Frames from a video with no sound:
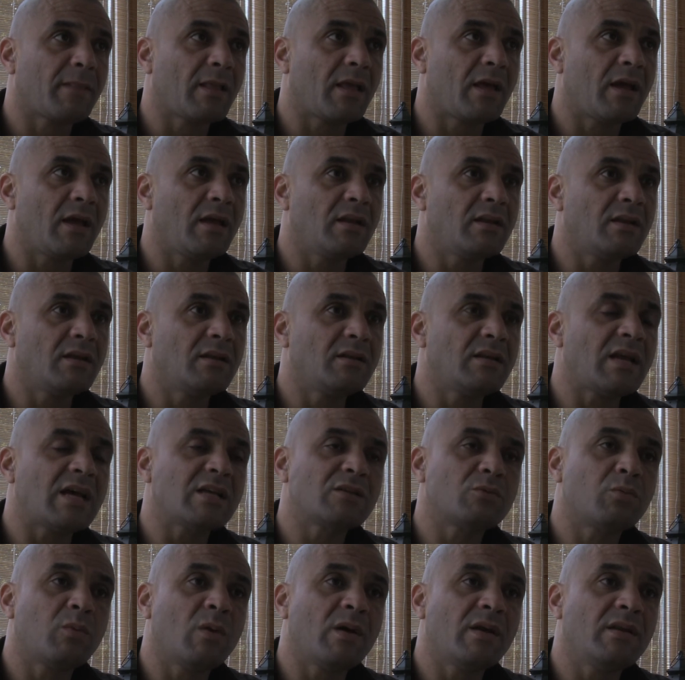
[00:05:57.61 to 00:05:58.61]
And then
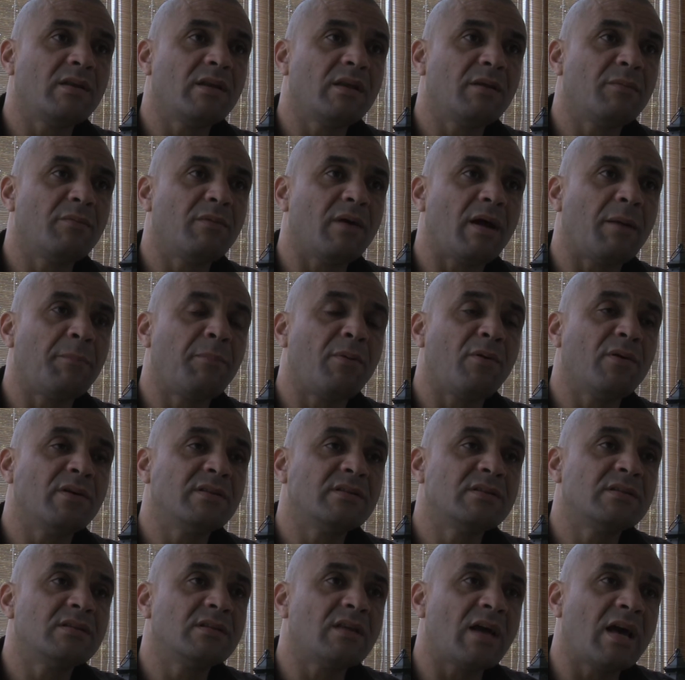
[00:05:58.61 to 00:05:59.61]
that's when they
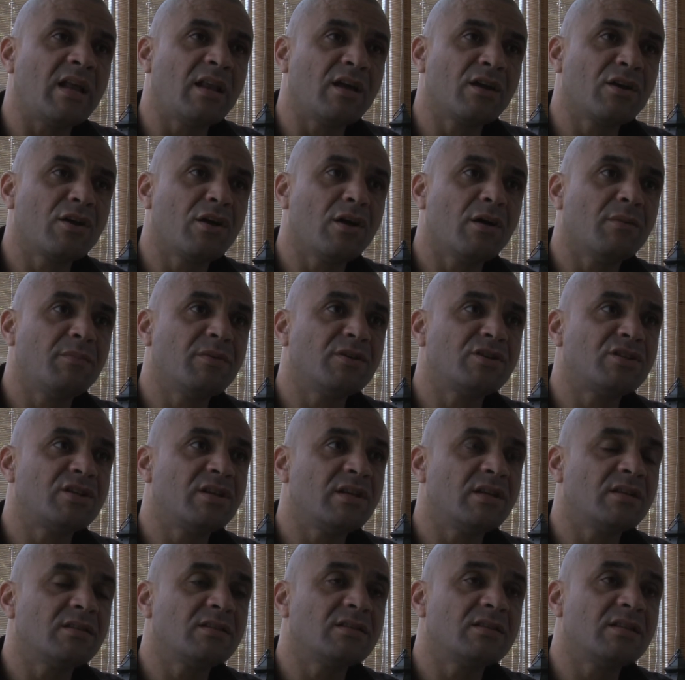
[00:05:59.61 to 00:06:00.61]
appointed Alan
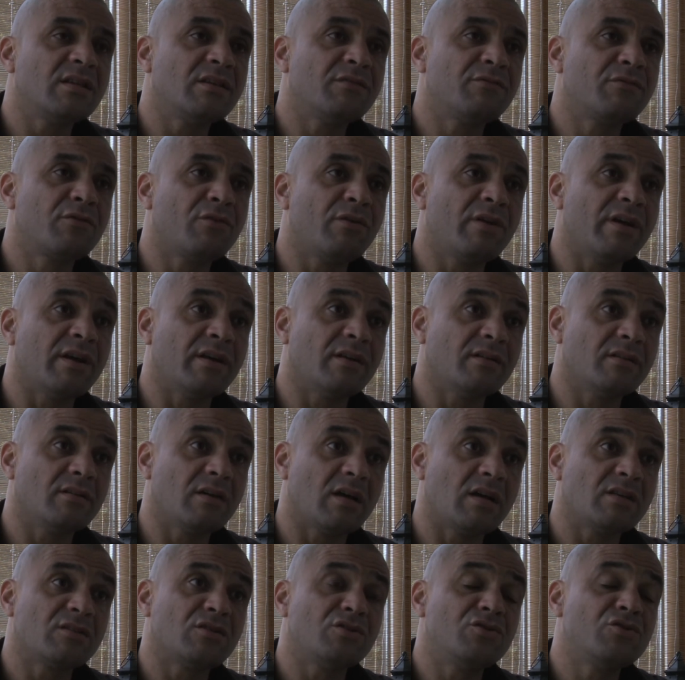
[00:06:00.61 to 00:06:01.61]
Kirbishley and Steve Gritt
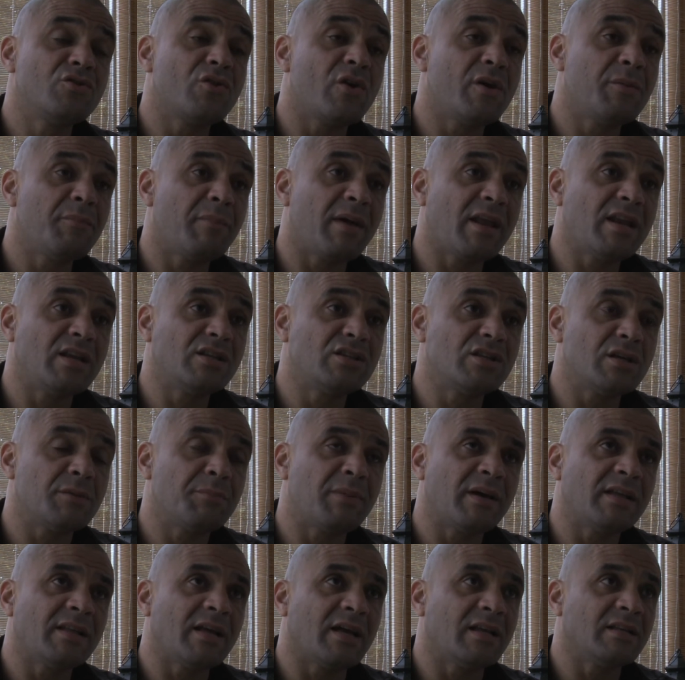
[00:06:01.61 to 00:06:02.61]
as a joint manager,
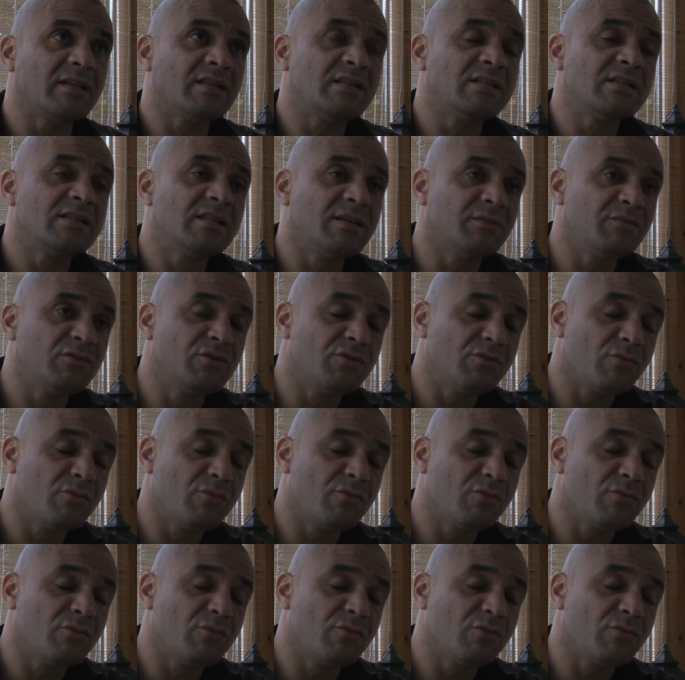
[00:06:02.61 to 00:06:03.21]
but that didn't seem to